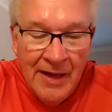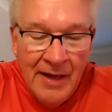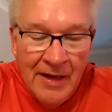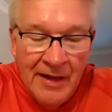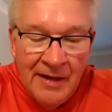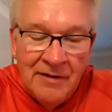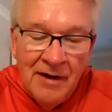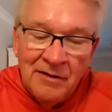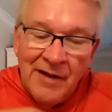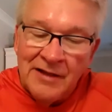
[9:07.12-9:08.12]
And
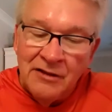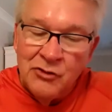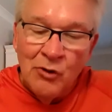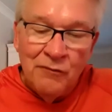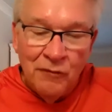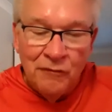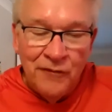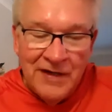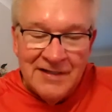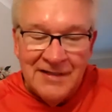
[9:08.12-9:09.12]
unlike the joyful
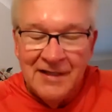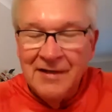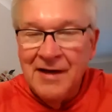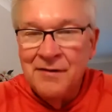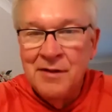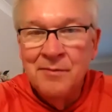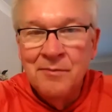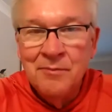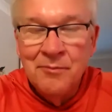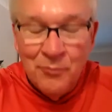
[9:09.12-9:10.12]
feasting of the
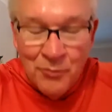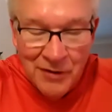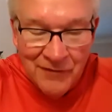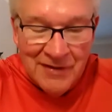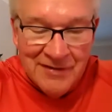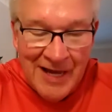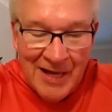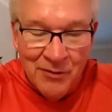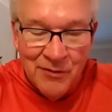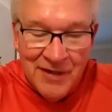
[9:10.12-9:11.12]
previous
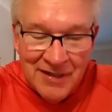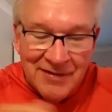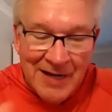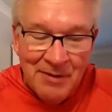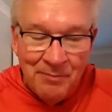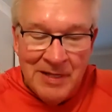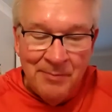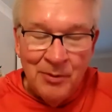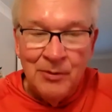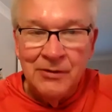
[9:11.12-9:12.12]
gathering, this time the
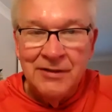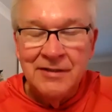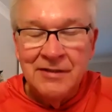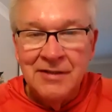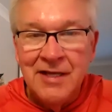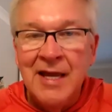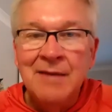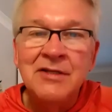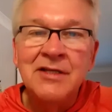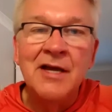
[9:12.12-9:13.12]
people
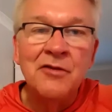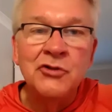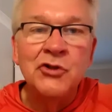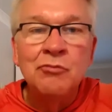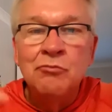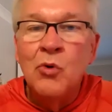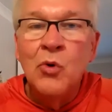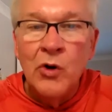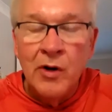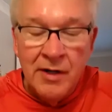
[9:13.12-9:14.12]
came together to
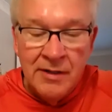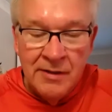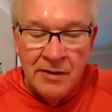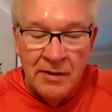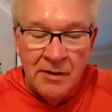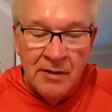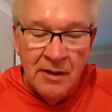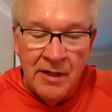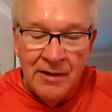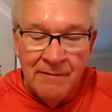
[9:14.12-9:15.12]
mourn
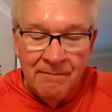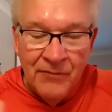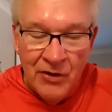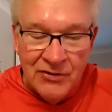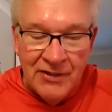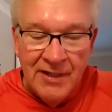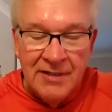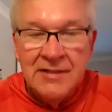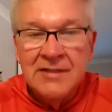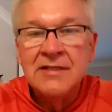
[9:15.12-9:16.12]
their
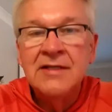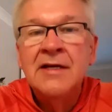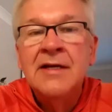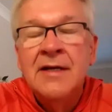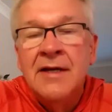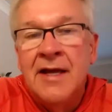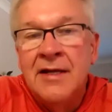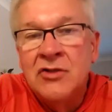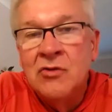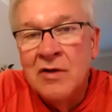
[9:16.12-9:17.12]
sins
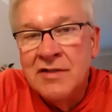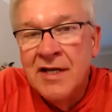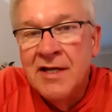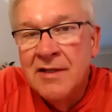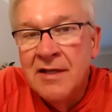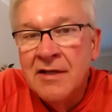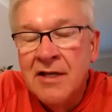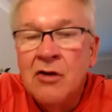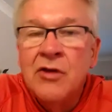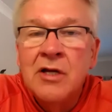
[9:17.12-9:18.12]
and to once again
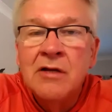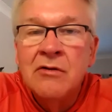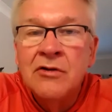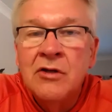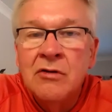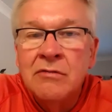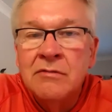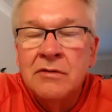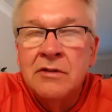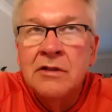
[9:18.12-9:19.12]
hear their
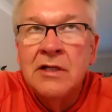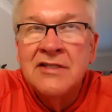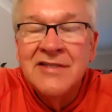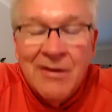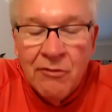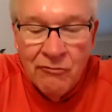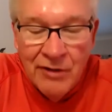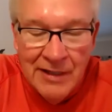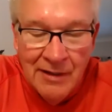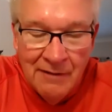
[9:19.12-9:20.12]
sacred
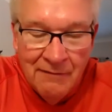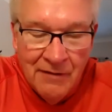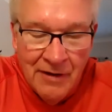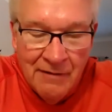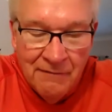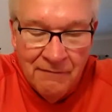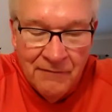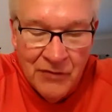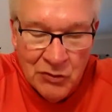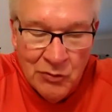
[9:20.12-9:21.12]
reading of
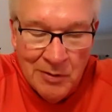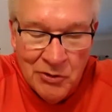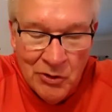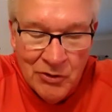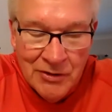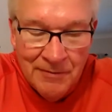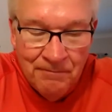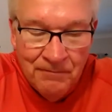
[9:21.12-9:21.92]
the scriptures.